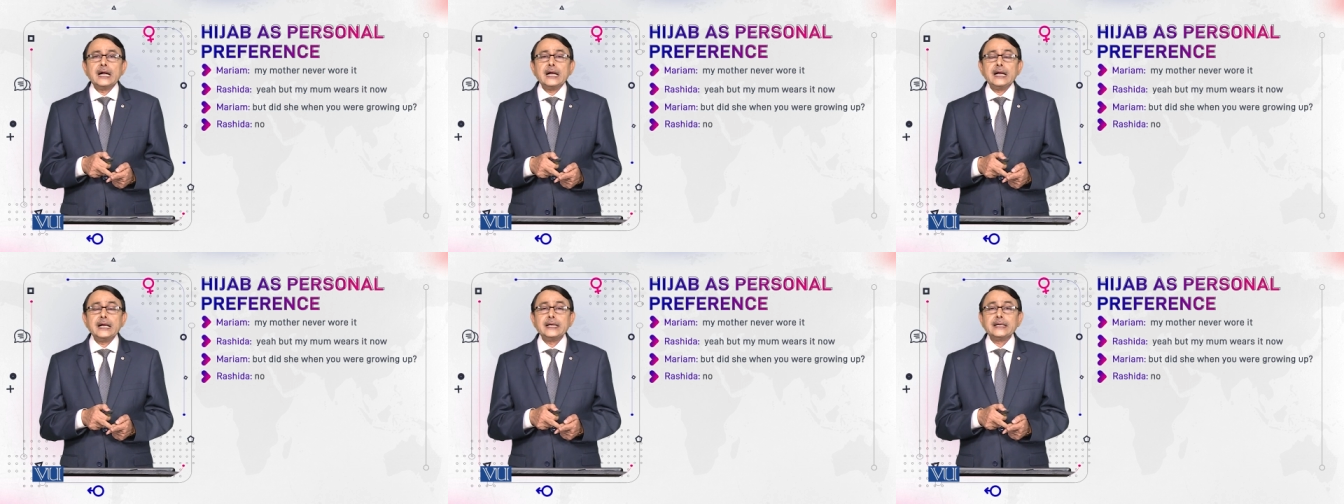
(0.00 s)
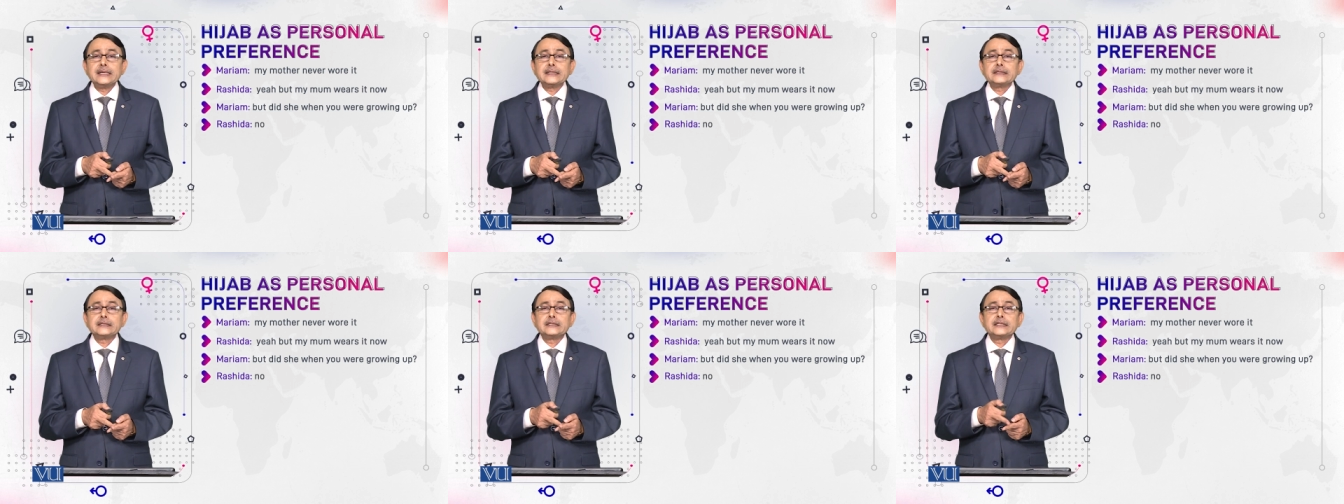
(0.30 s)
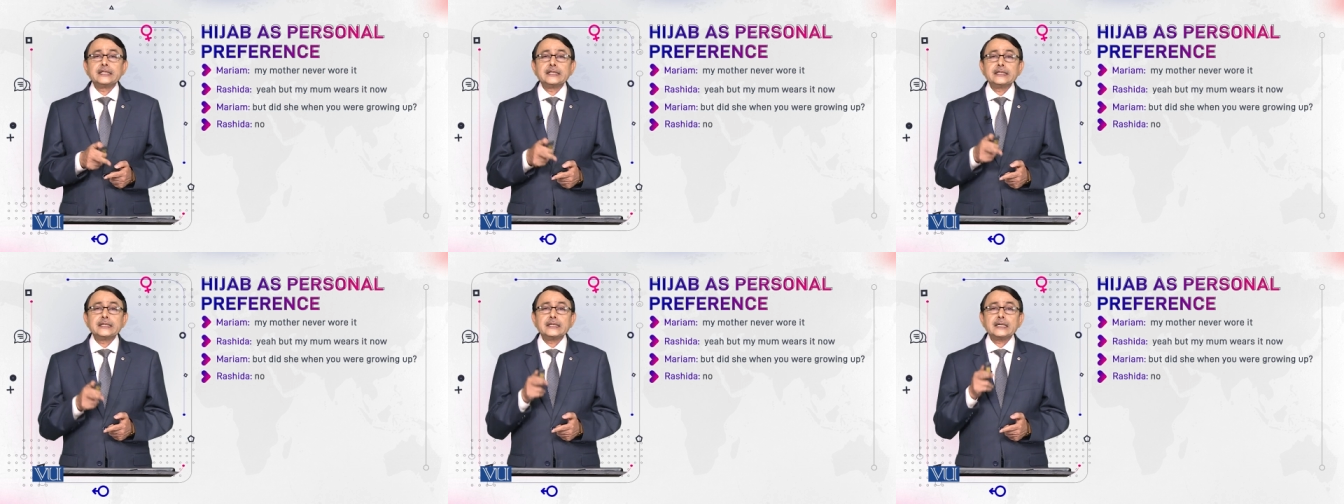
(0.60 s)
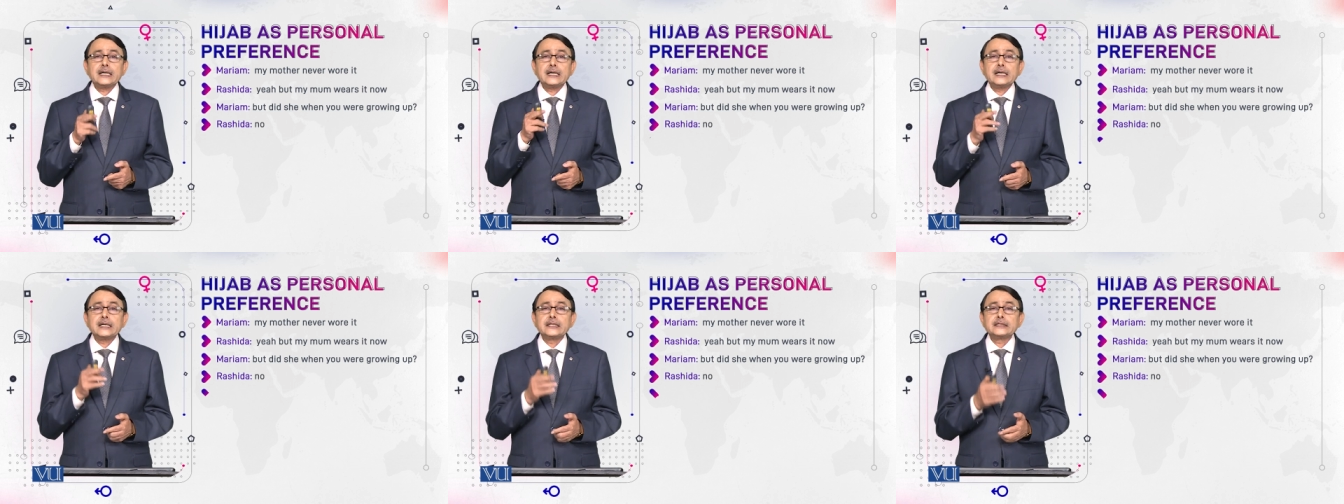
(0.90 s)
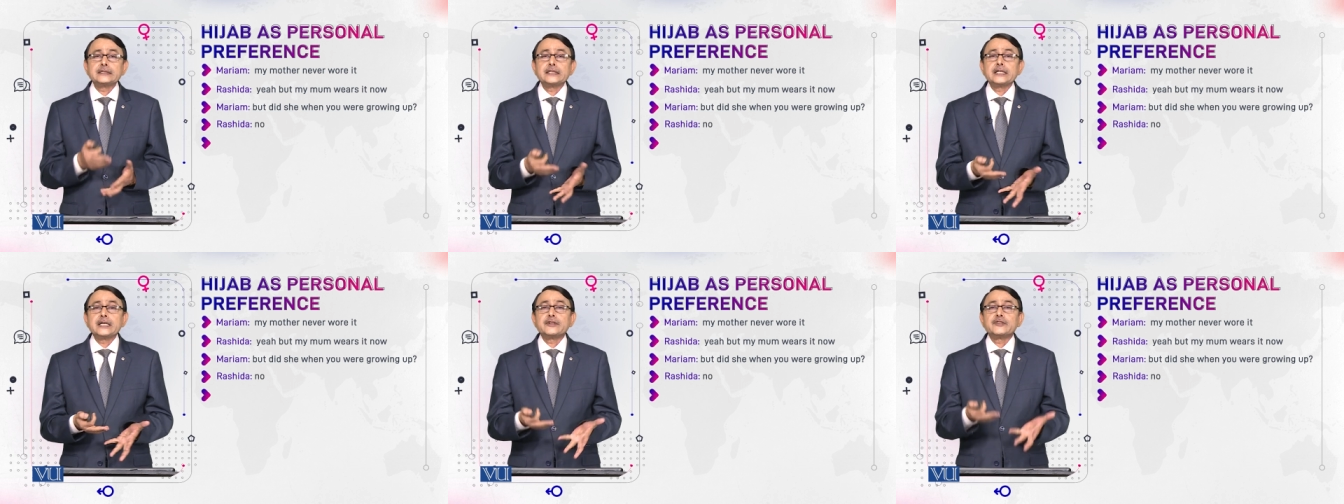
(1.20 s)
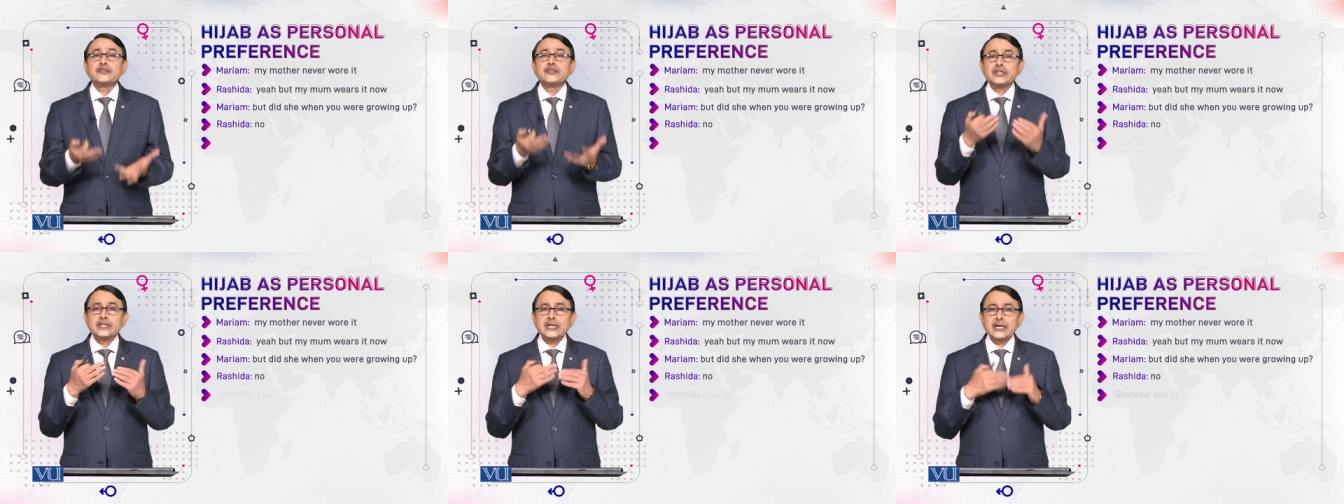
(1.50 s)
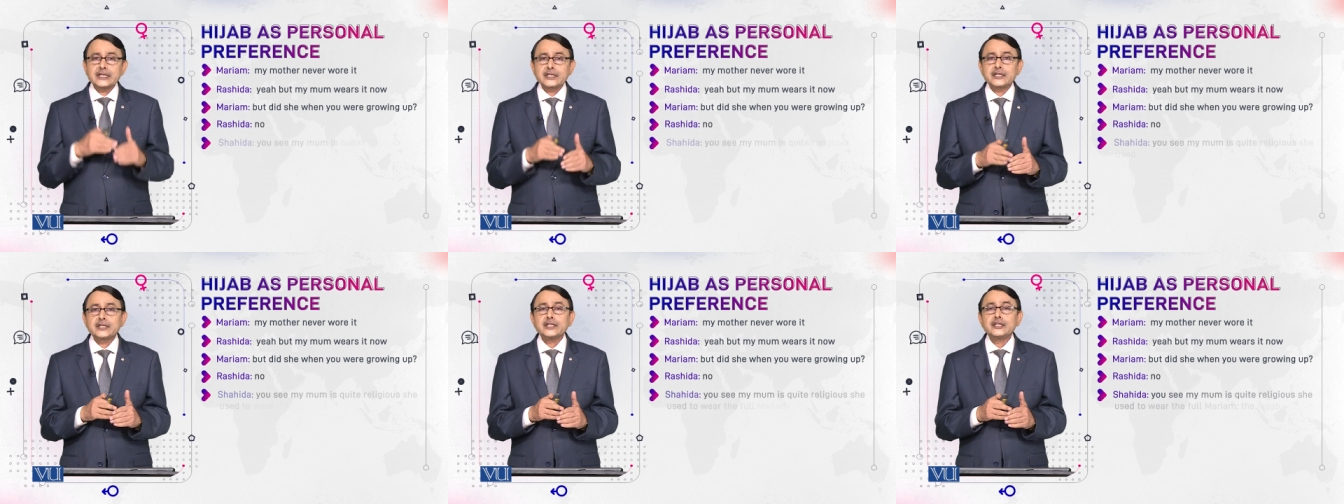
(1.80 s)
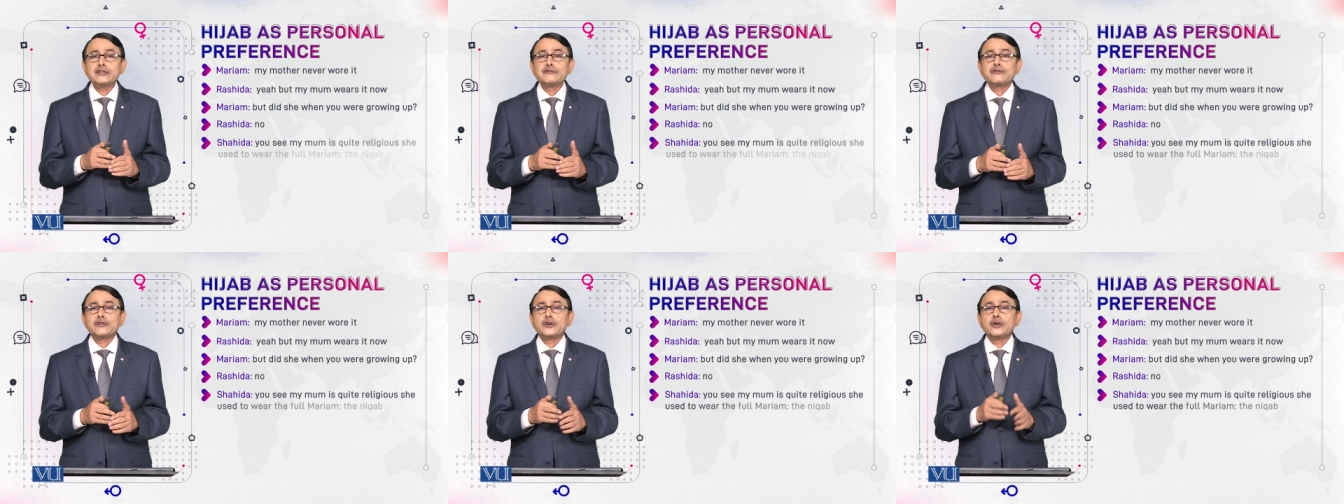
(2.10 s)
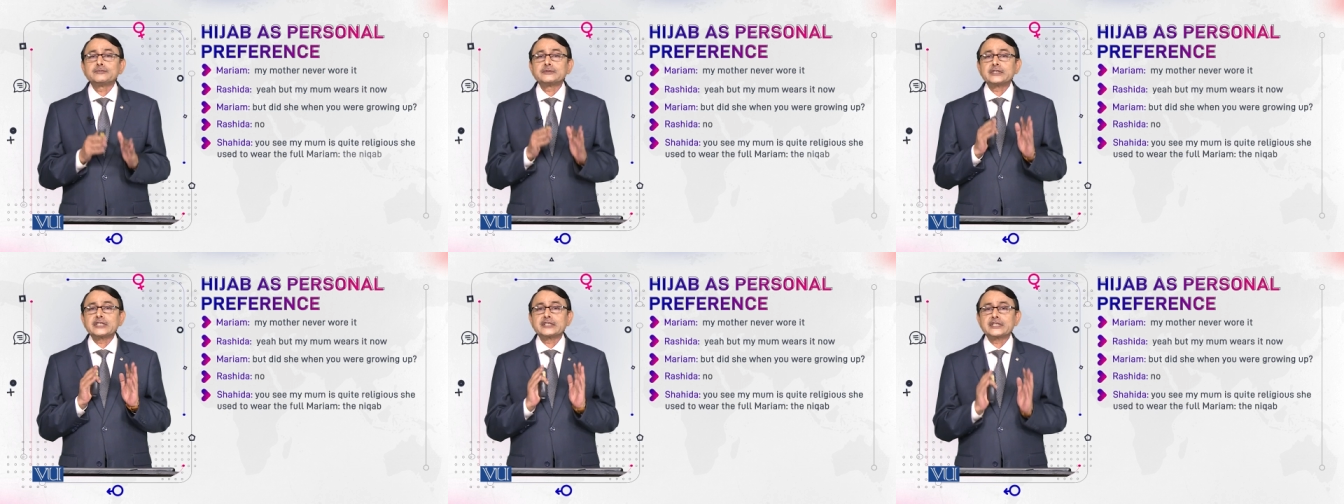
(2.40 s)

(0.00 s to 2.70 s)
and they are their reaction from the